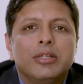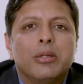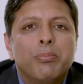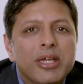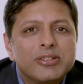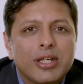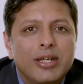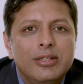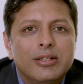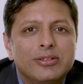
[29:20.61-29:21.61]
the best
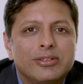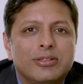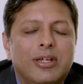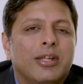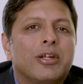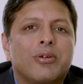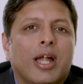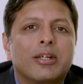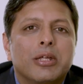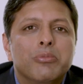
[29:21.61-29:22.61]
ideas and
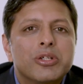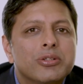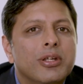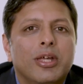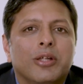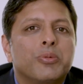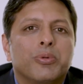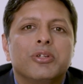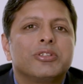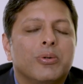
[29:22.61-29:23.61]
attracting missionary
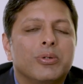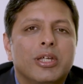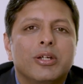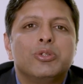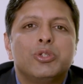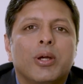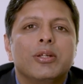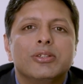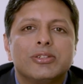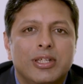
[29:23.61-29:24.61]
entrepreneurs out there to
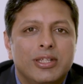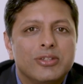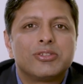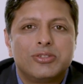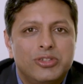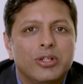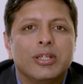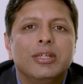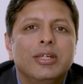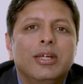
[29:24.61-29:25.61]
join us in this journey.